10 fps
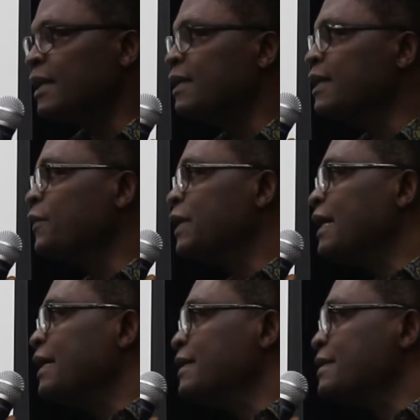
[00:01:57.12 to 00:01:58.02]
And then when
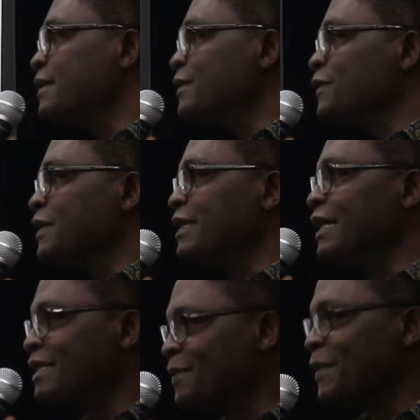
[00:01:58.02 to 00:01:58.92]
I listen to the
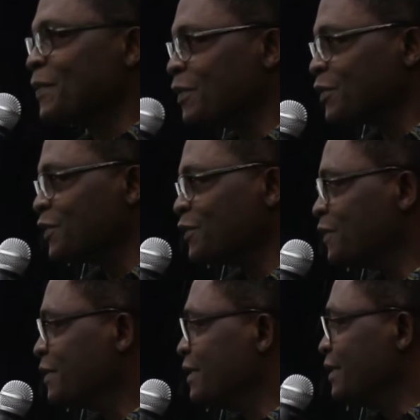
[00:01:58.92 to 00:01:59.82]
yes people
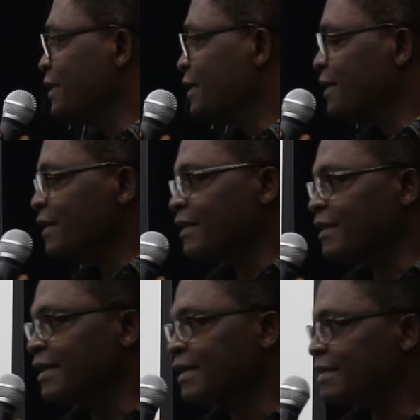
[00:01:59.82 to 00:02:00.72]
too,
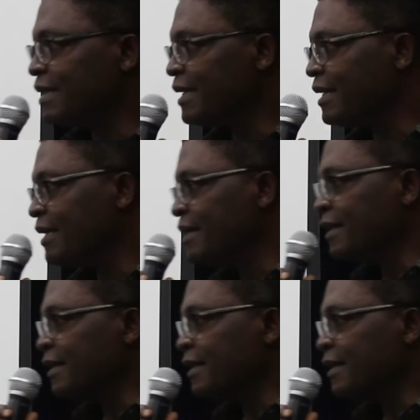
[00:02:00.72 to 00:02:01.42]
they say,